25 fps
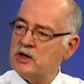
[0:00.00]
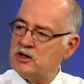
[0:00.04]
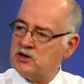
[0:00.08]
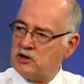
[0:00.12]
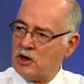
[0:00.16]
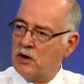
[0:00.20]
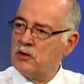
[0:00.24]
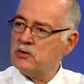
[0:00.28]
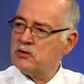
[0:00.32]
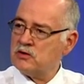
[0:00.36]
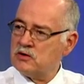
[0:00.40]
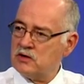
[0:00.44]
we
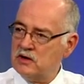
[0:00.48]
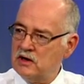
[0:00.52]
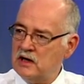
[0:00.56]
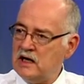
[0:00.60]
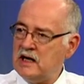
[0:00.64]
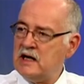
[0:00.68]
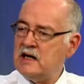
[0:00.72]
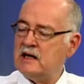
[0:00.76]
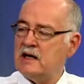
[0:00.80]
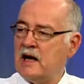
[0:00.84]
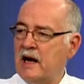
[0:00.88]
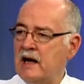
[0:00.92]
don't
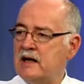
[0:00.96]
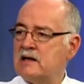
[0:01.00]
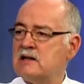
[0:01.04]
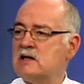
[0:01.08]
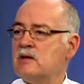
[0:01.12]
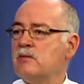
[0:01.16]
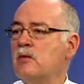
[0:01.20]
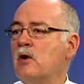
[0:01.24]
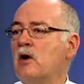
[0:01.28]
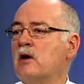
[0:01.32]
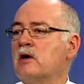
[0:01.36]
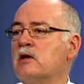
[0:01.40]
need
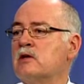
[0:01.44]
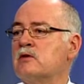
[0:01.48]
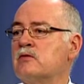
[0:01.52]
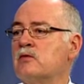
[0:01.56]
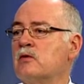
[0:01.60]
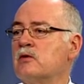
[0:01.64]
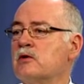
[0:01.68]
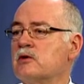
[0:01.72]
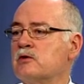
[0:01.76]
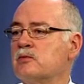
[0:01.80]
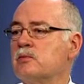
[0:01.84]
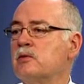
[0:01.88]
antibiotics
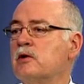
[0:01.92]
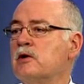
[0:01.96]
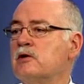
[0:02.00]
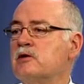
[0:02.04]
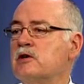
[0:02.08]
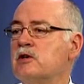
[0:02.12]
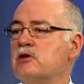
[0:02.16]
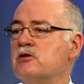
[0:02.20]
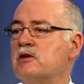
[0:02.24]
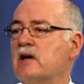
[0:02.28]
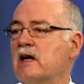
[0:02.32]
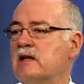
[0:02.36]
for
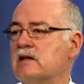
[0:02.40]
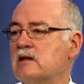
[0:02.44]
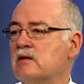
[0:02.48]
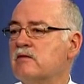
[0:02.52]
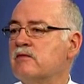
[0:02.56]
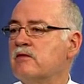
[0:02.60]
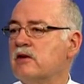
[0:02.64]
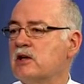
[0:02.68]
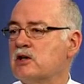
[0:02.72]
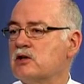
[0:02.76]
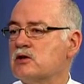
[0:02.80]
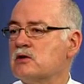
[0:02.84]
respiratory tract
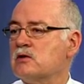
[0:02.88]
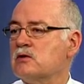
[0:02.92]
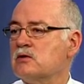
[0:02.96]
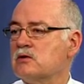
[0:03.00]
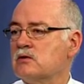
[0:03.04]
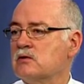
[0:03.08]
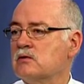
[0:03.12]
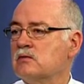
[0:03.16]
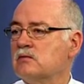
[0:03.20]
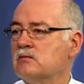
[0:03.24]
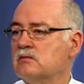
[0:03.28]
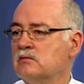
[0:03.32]

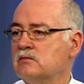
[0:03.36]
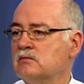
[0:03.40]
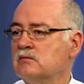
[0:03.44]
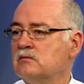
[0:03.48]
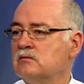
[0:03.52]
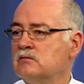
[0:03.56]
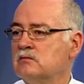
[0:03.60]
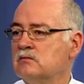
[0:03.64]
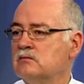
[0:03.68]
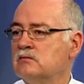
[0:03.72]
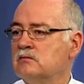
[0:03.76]
infections. Okay,